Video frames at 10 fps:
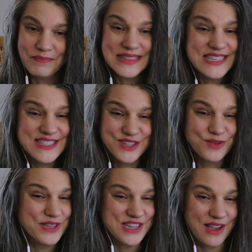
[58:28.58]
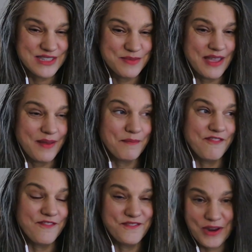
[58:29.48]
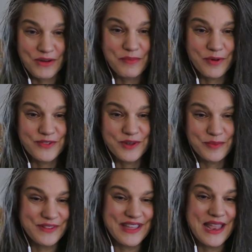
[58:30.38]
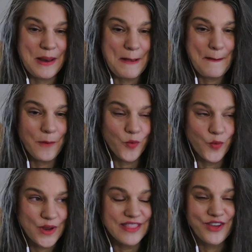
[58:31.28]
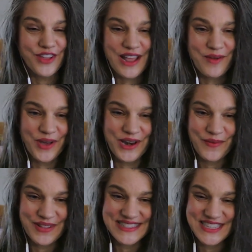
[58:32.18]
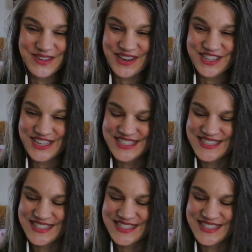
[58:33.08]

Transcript: Please do reach out to me. I'm very personable and really good at one-on-one situations.